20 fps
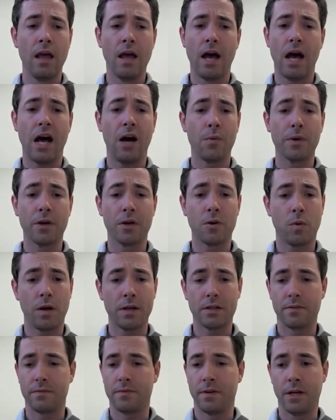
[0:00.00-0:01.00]
how we
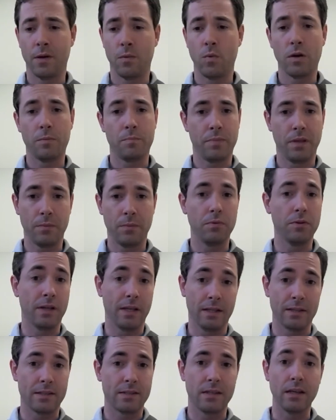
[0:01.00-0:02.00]
quantify what people
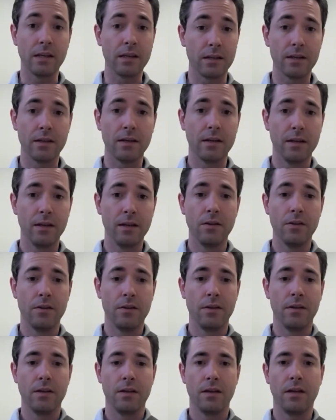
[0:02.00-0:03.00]
can see,
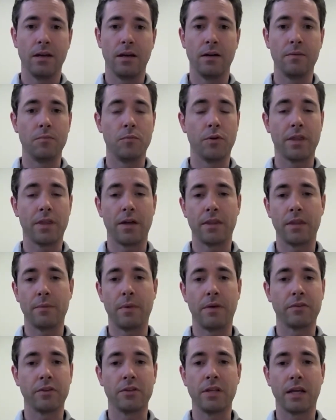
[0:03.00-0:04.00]
without them
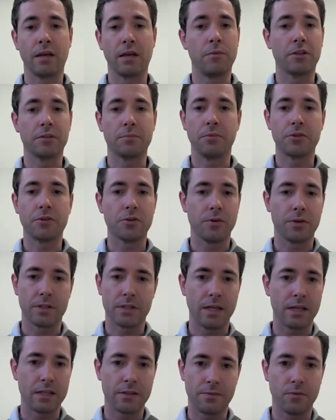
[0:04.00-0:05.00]
having to take a multiple choice
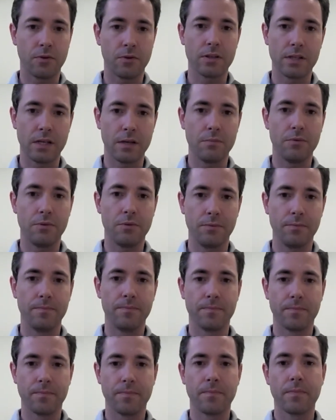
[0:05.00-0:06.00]
test, for example.
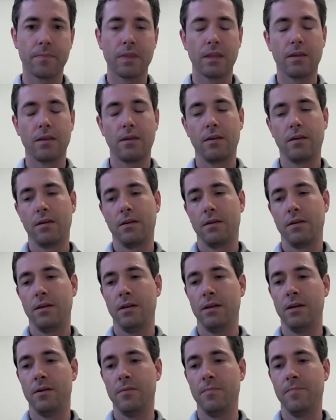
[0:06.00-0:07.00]

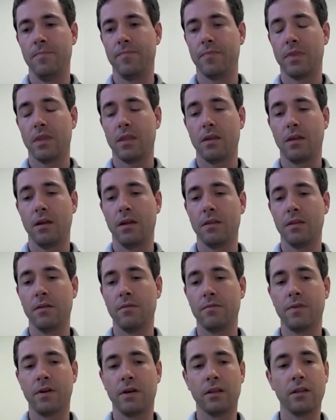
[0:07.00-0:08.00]
And then
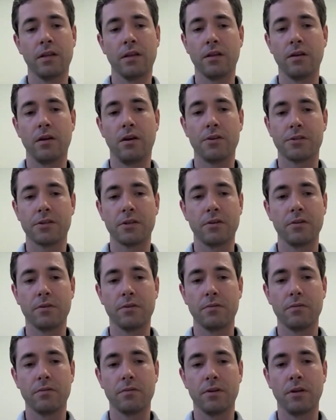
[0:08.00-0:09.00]
finally,
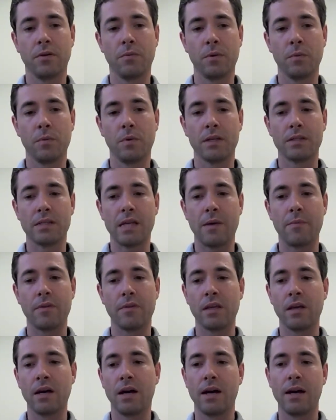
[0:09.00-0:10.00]
also, when we examine
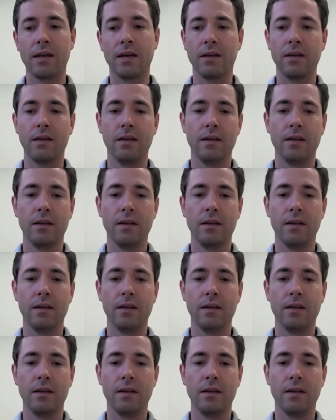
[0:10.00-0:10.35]
the eye,